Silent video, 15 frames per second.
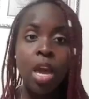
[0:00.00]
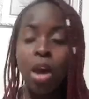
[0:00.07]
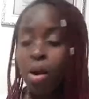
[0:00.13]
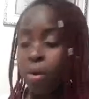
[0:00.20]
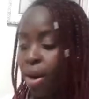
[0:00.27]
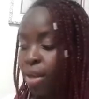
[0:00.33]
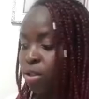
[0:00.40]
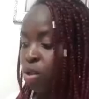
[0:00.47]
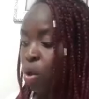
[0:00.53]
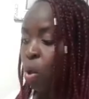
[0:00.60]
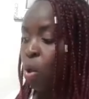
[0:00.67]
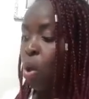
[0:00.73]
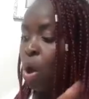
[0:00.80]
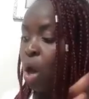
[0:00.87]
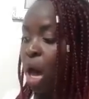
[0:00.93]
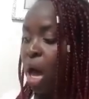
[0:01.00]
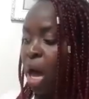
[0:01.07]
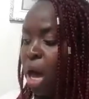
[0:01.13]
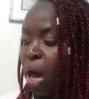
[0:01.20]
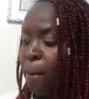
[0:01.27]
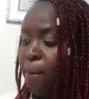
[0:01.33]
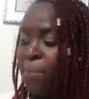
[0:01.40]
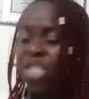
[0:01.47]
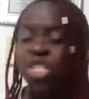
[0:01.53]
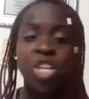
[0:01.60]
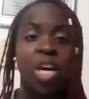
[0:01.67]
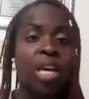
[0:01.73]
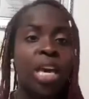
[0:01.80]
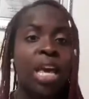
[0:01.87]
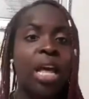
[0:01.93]
All right, so
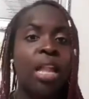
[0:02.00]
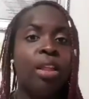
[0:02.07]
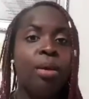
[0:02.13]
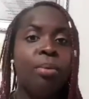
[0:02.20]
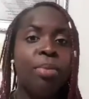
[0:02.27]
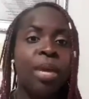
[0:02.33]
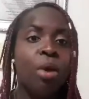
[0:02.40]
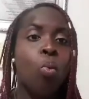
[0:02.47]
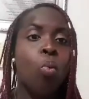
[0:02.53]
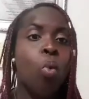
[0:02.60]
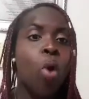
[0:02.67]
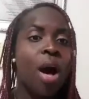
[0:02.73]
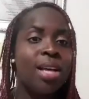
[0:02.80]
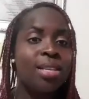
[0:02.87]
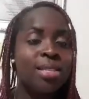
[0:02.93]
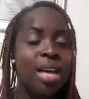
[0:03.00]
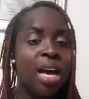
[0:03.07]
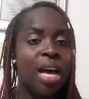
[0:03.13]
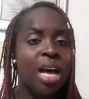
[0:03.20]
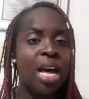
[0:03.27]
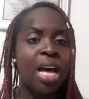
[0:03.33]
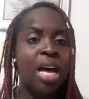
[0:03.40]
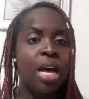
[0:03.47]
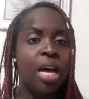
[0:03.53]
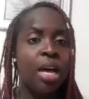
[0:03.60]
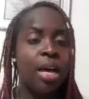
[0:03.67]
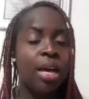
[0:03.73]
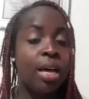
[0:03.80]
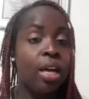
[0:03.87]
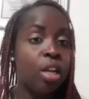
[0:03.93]
Michelle Keller was
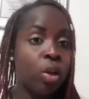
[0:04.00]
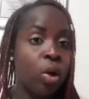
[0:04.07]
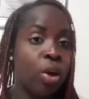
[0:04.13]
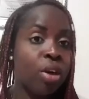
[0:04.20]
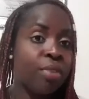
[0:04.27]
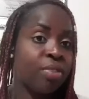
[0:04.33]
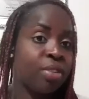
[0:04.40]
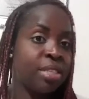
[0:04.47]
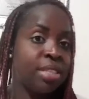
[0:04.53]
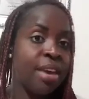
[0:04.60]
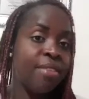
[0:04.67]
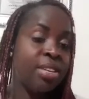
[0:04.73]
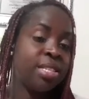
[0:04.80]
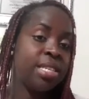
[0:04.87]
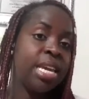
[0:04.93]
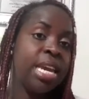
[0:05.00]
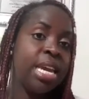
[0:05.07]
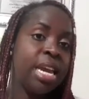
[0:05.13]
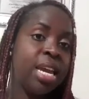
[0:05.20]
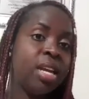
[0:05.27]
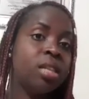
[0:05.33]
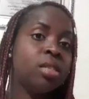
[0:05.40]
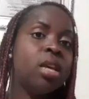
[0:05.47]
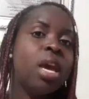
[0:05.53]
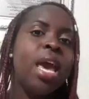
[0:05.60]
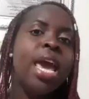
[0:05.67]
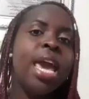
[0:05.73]
a lawyer for 17 years,